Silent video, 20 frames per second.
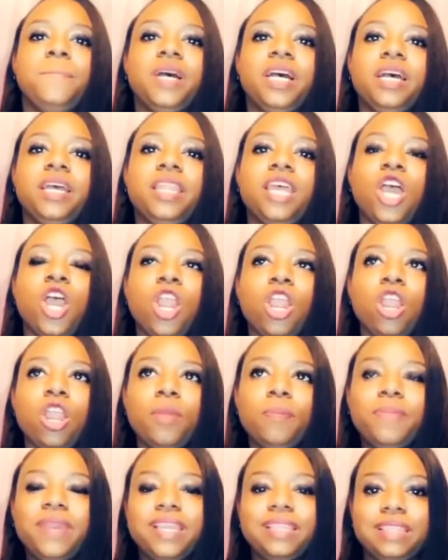But
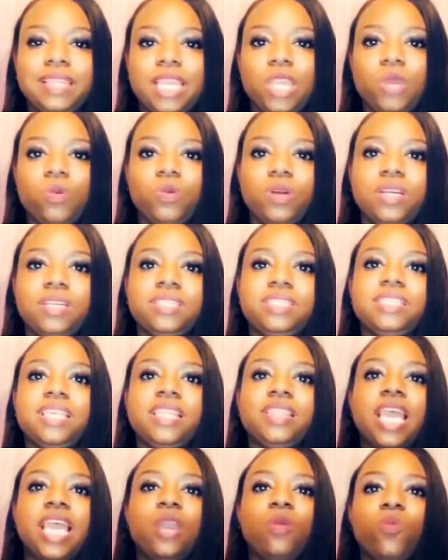her big thing was
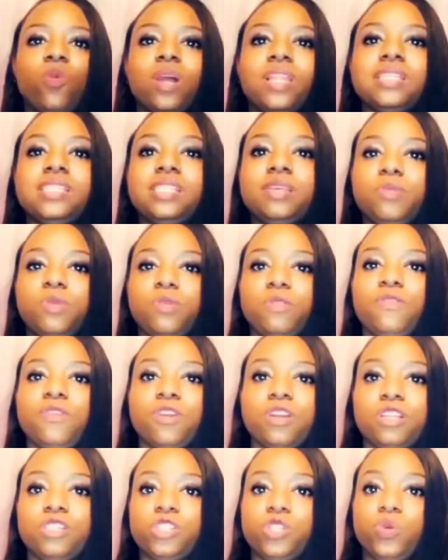they wanted to move
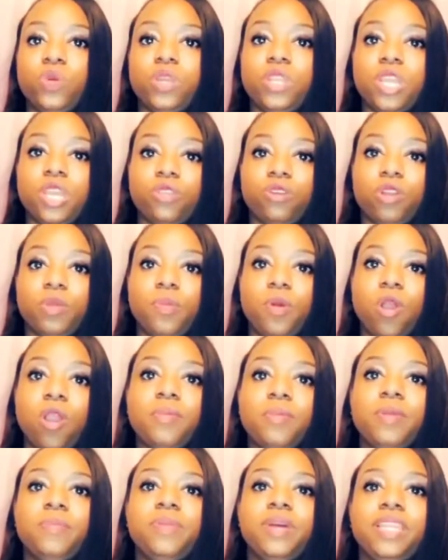her into another
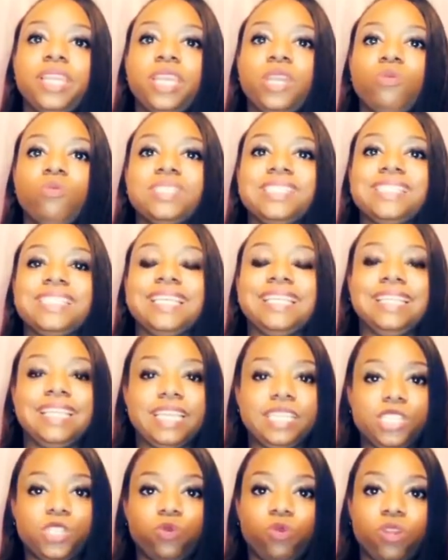apartment, but it was
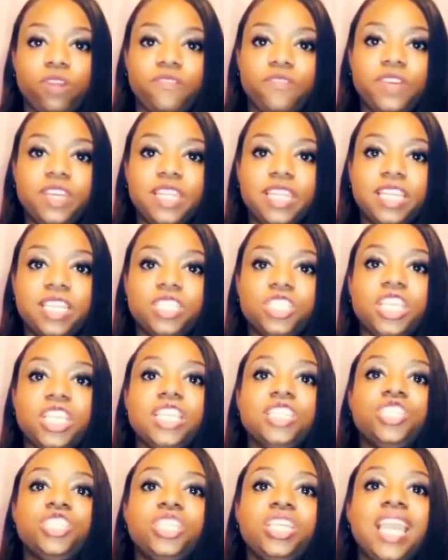less square footage.
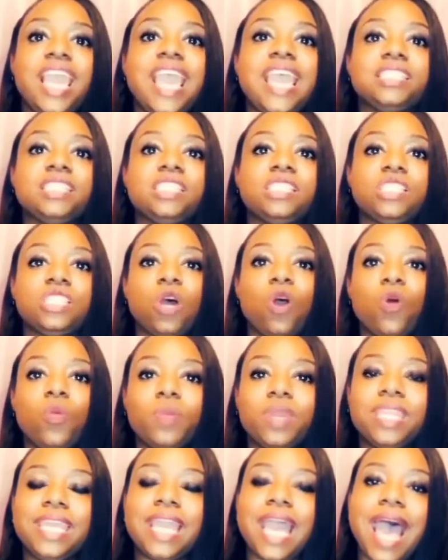And she had so
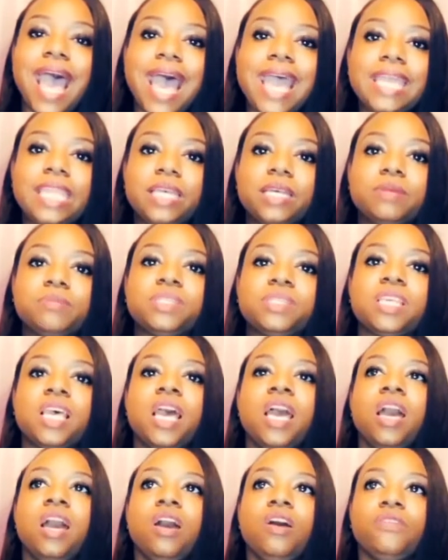many items
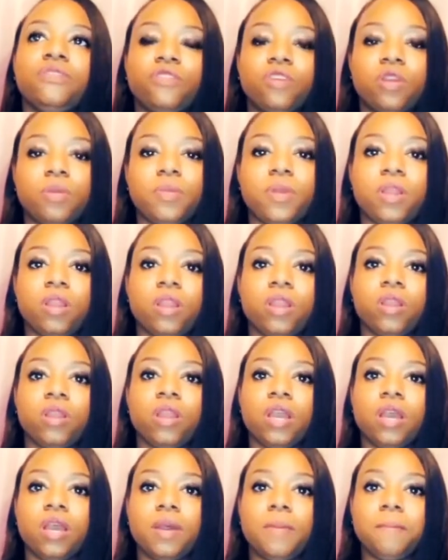from
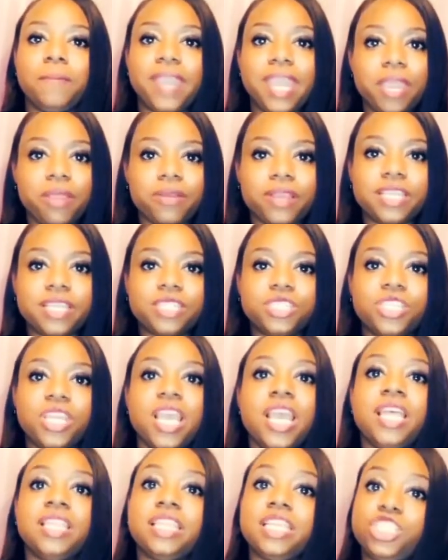her marriage
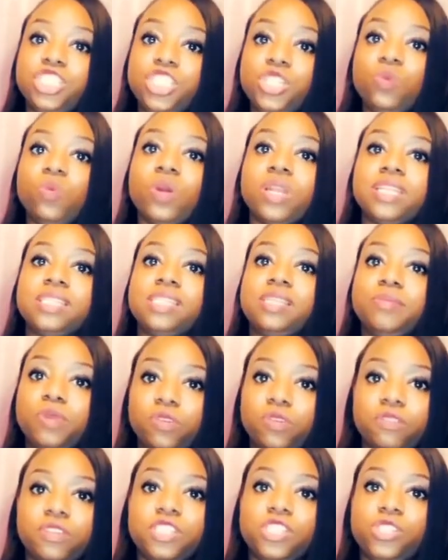that she wanted to
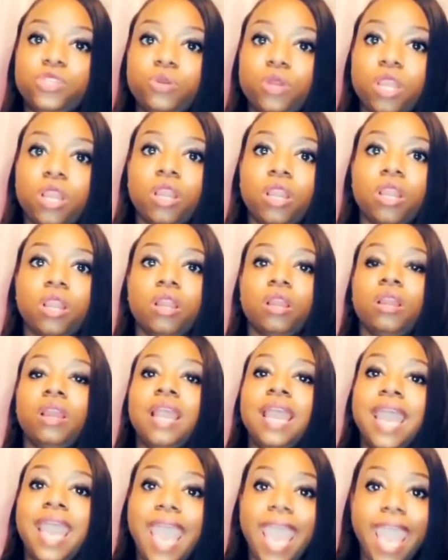move into her
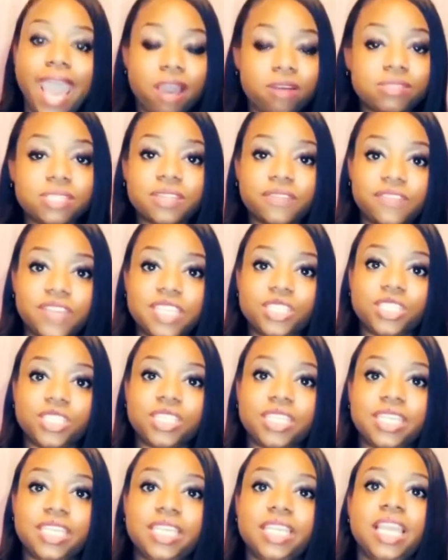house
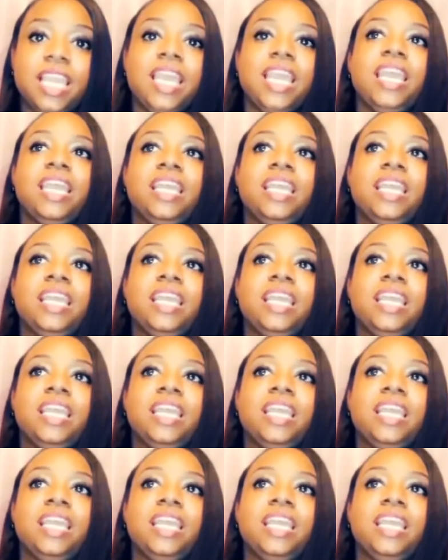eventually.